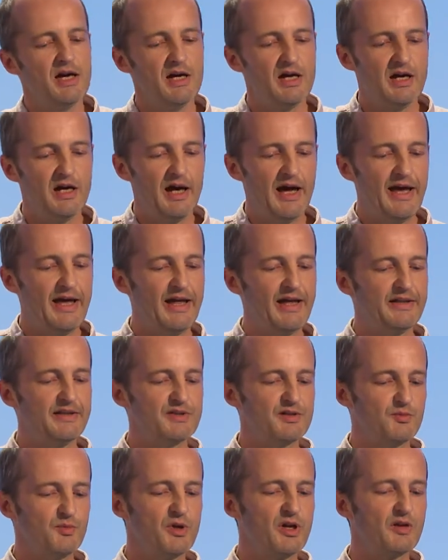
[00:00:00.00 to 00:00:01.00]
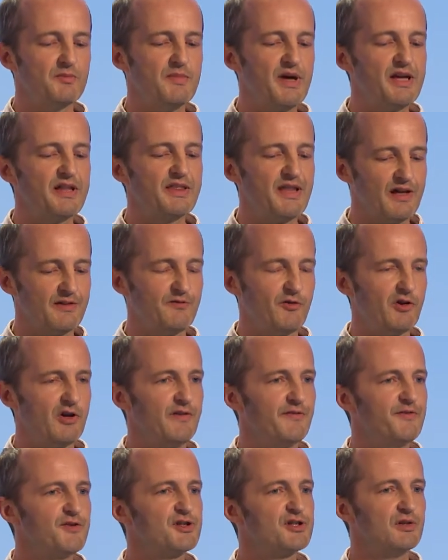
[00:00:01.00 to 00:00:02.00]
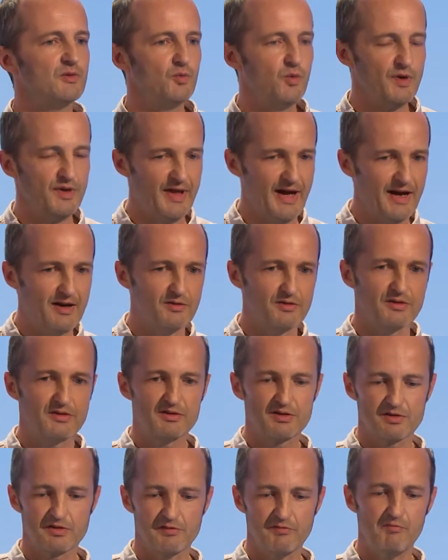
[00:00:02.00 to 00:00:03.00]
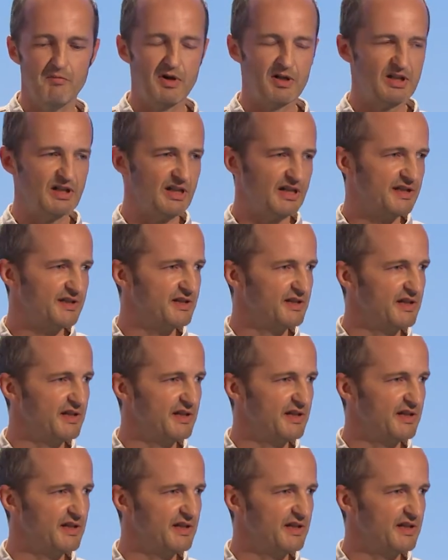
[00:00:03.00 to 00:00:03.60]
Uh, and we can make that very efficient without sort of muddling